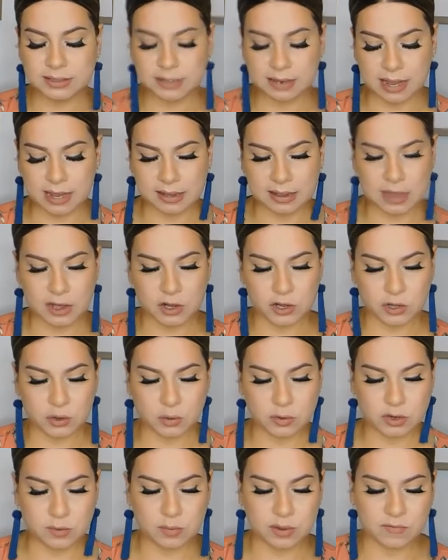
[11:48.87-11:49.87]
like I
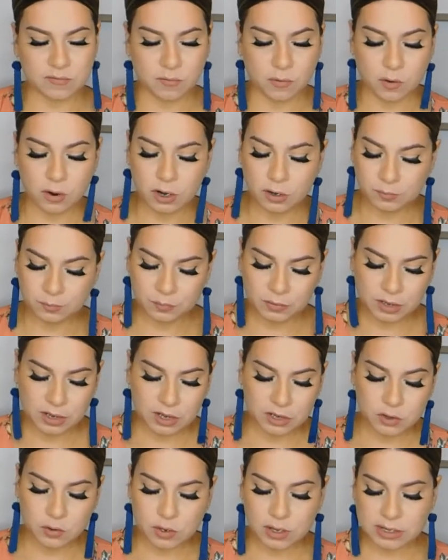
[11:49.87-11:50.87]
showed you before,
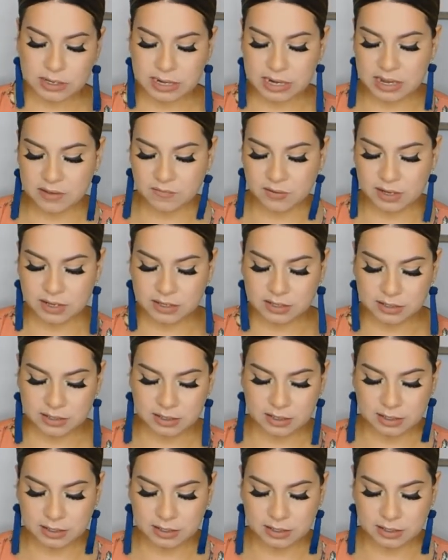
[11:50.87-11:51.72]
you can even,